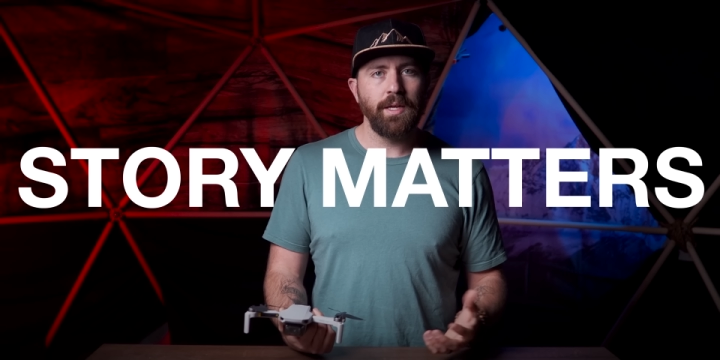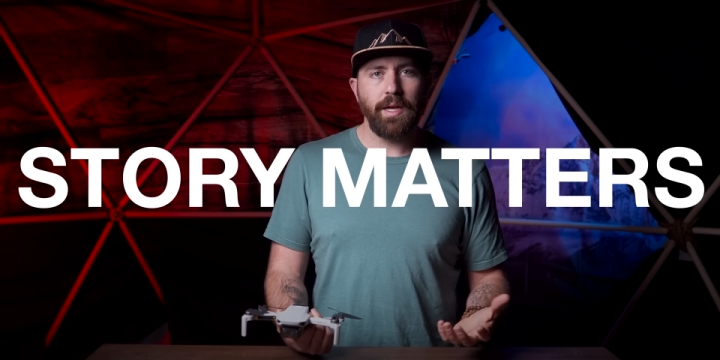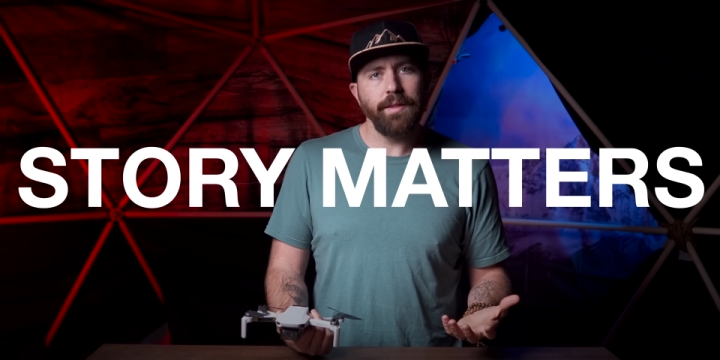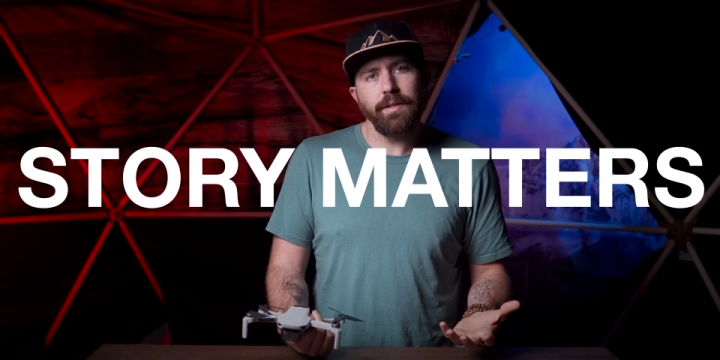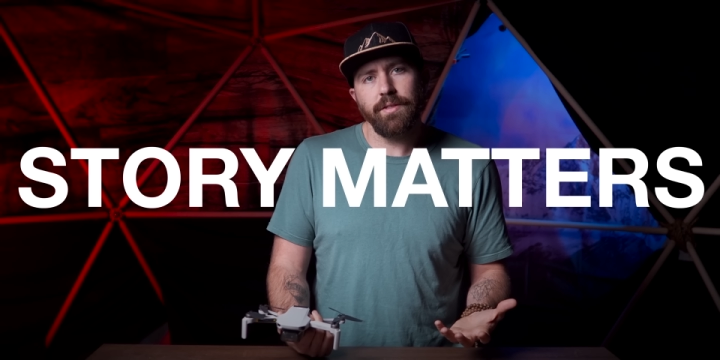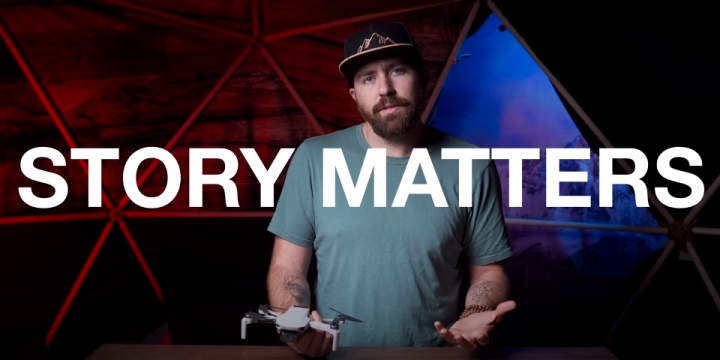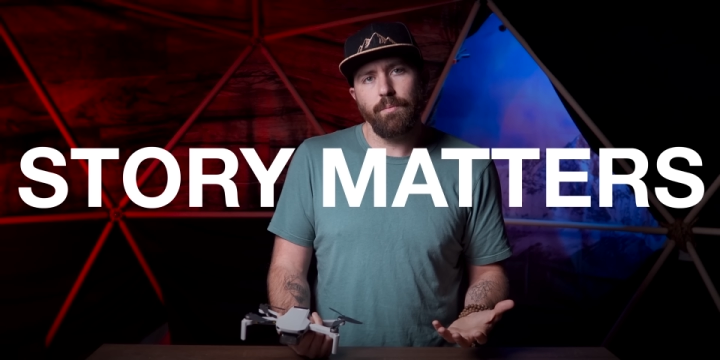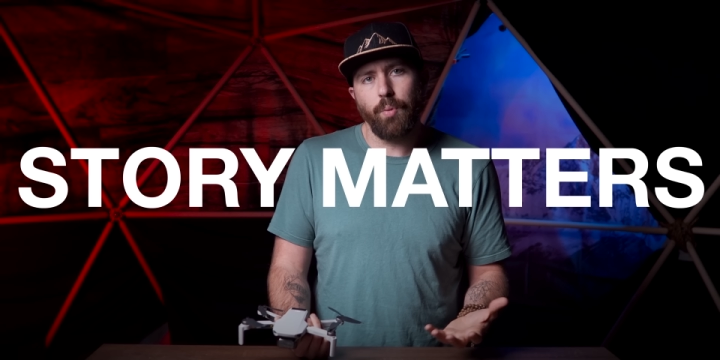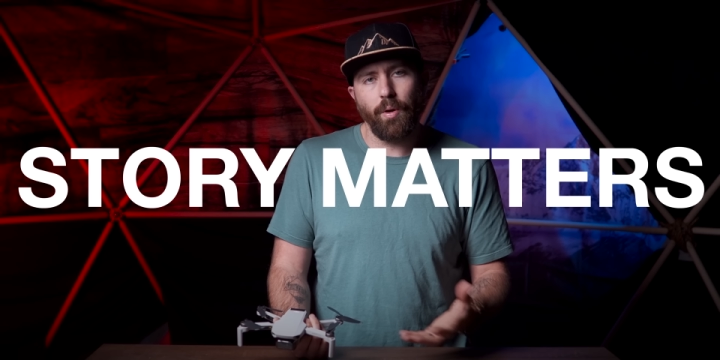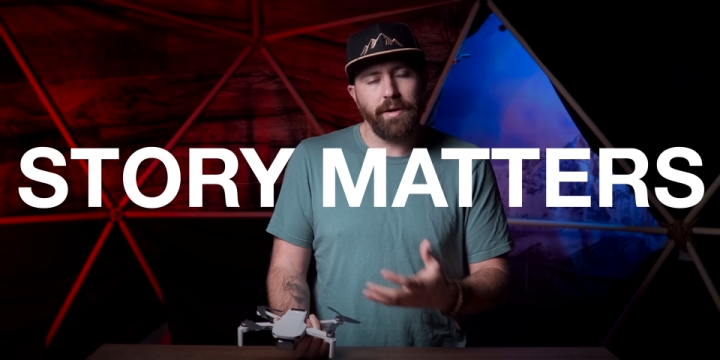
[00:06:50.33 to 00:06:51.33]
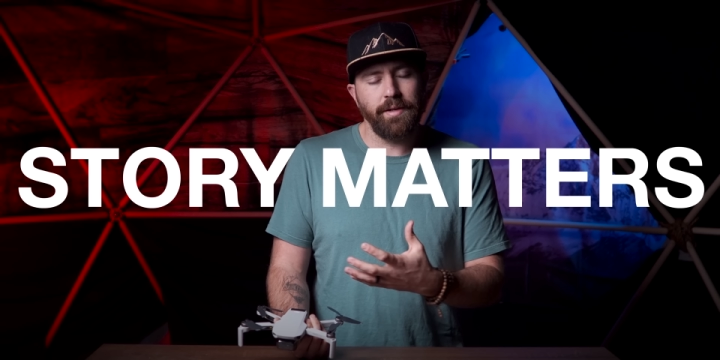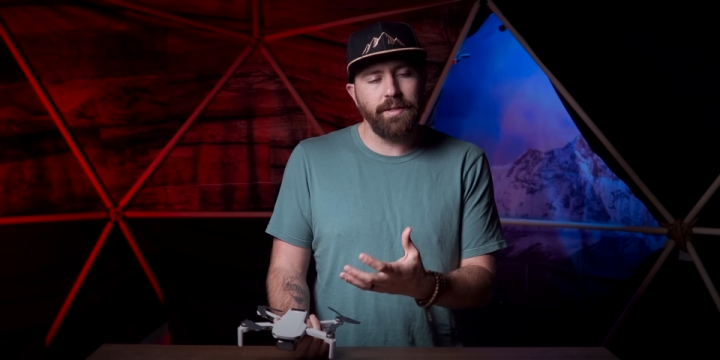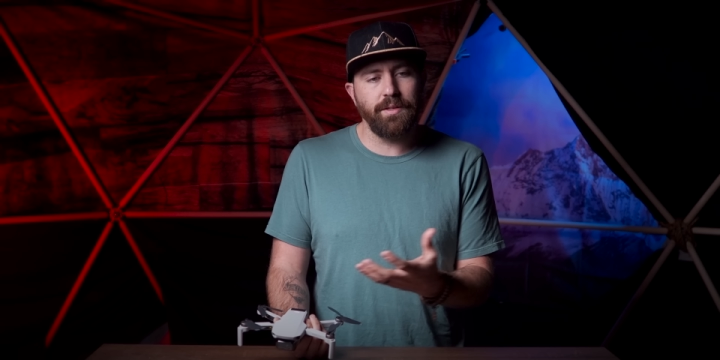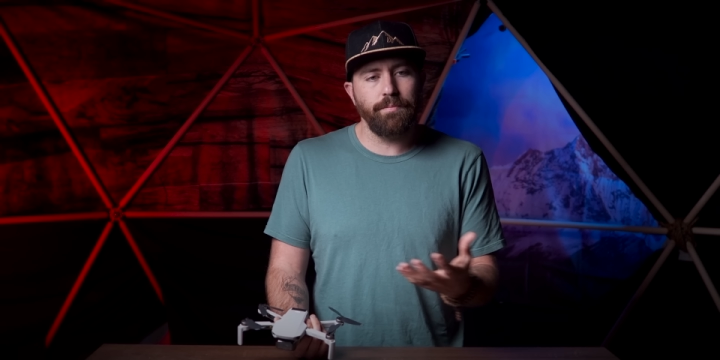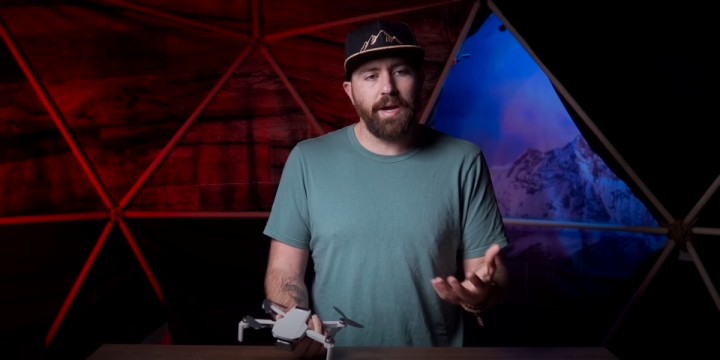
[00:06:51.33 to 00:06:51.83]
And this is important. It
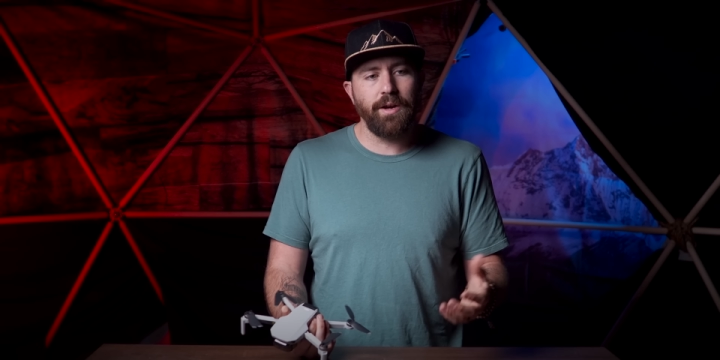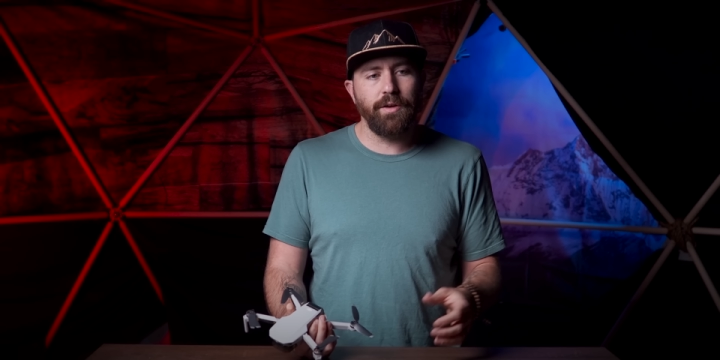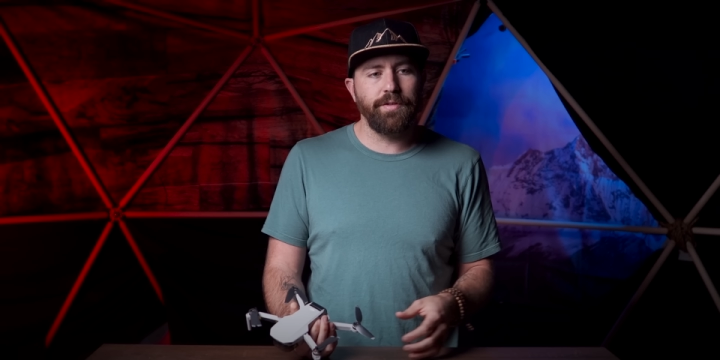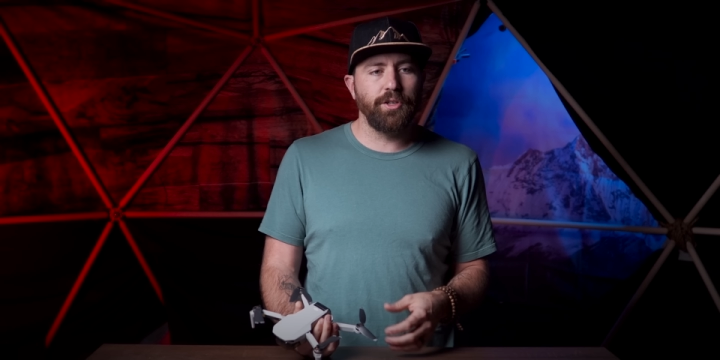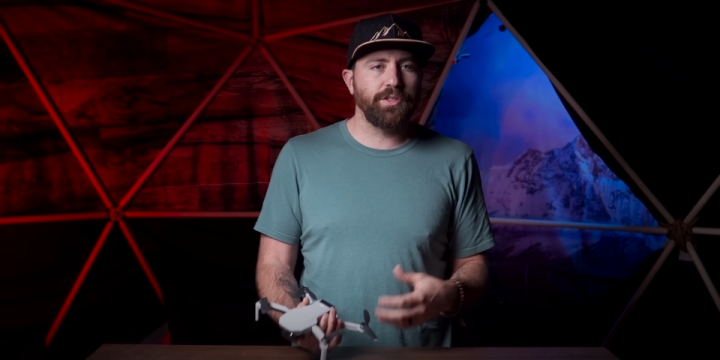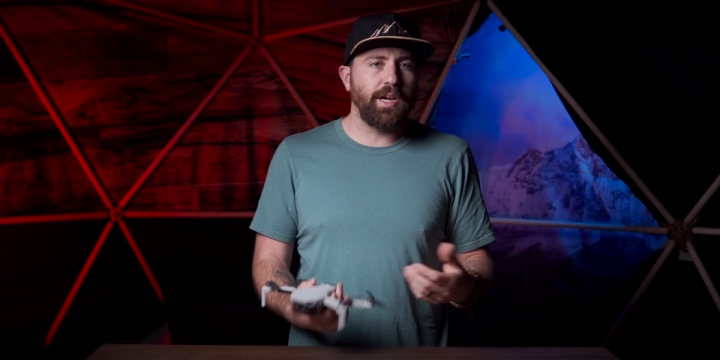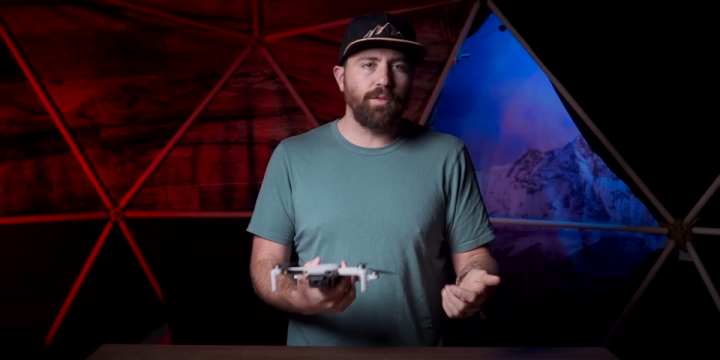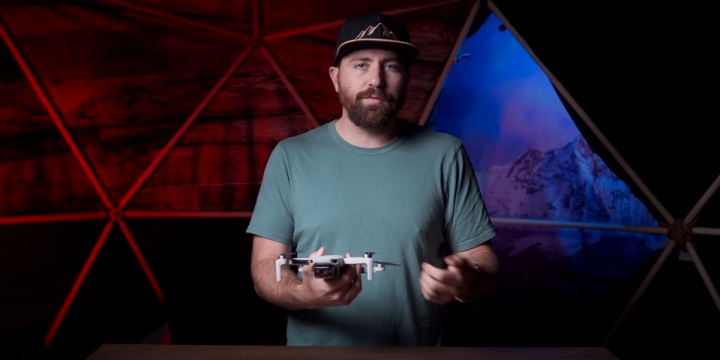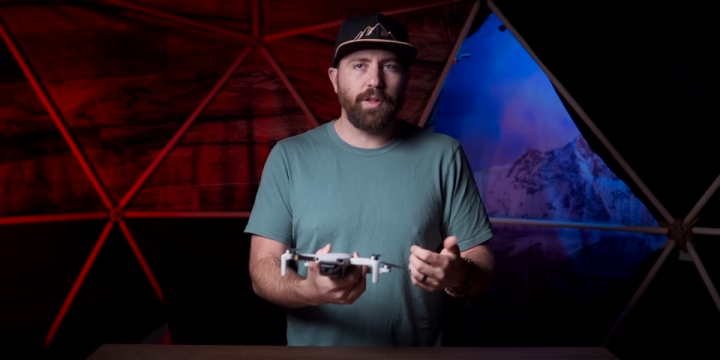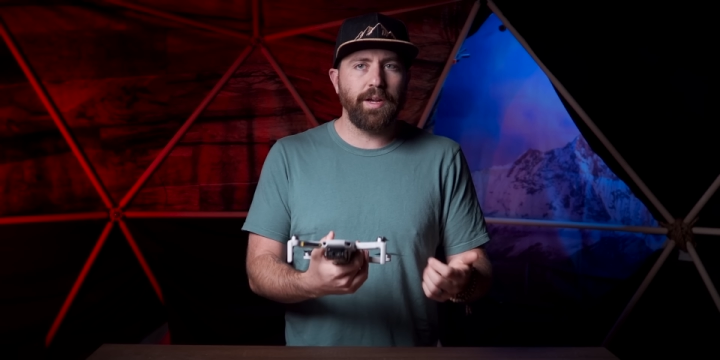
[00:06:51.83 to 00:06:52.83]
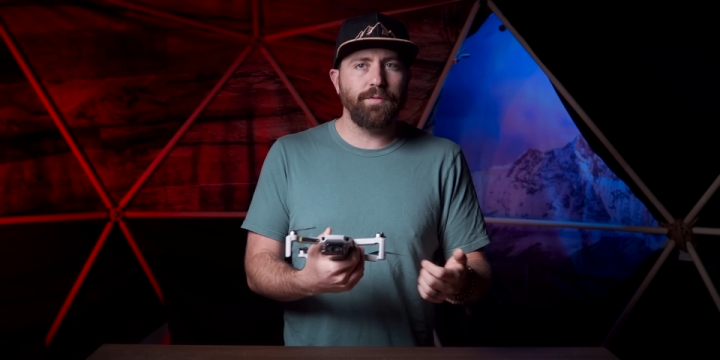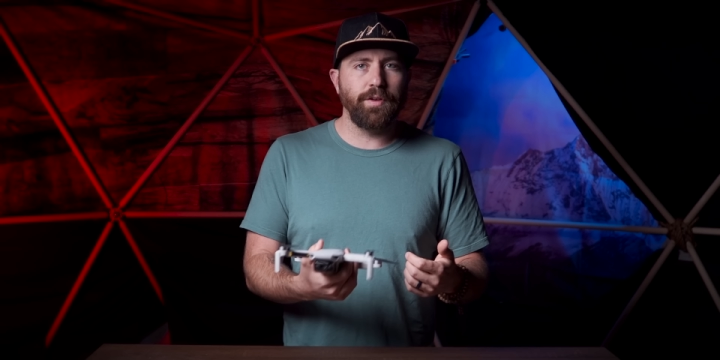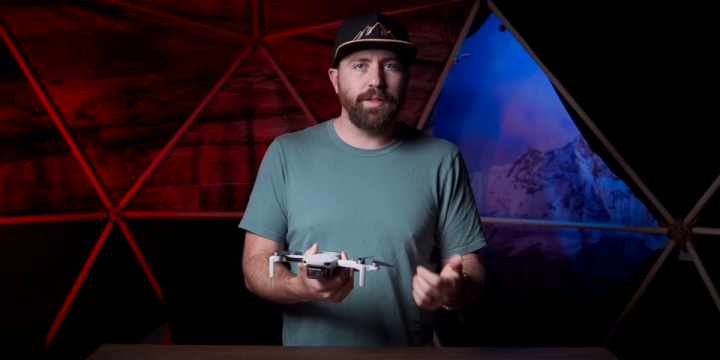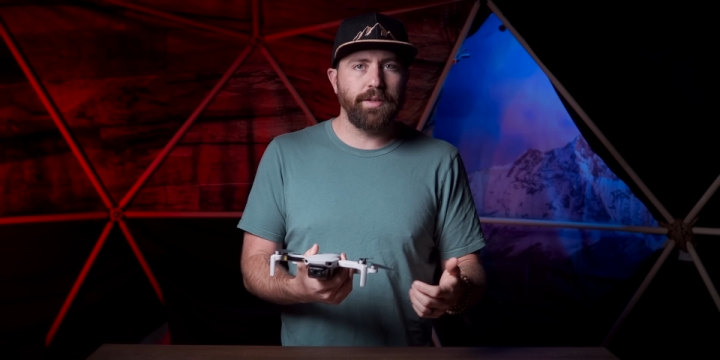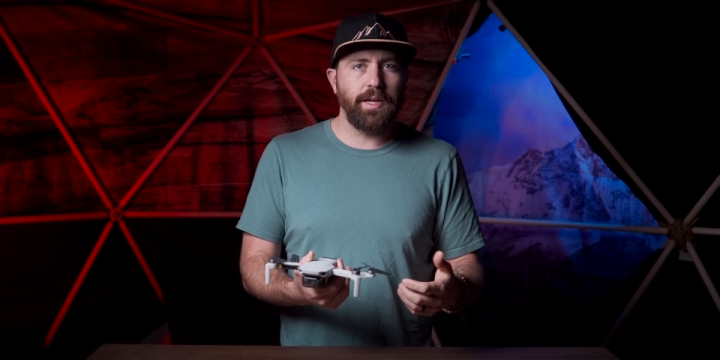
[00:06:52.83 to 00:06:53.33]
doesn't matter if you're just out flying for
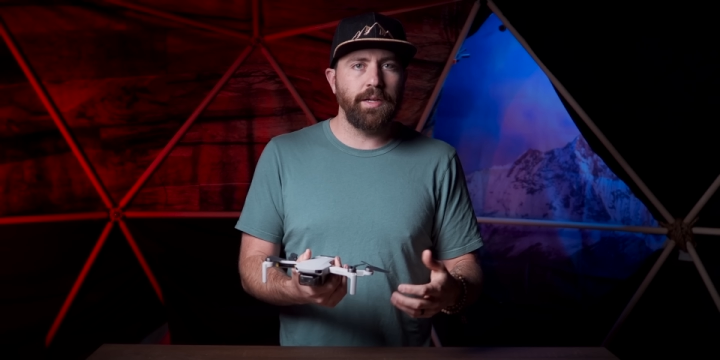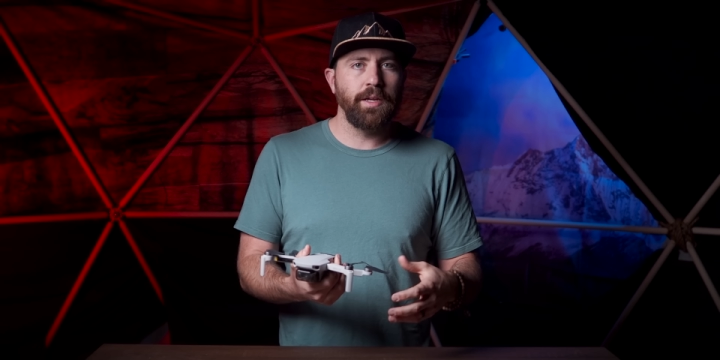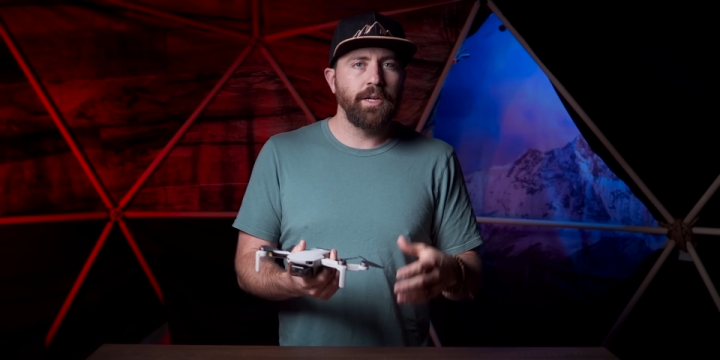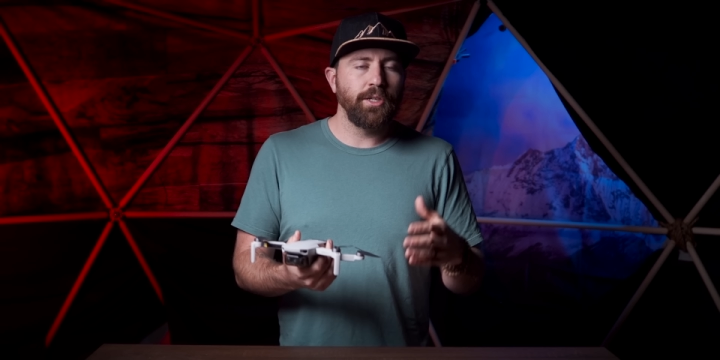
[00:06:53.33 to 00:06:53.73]
the day,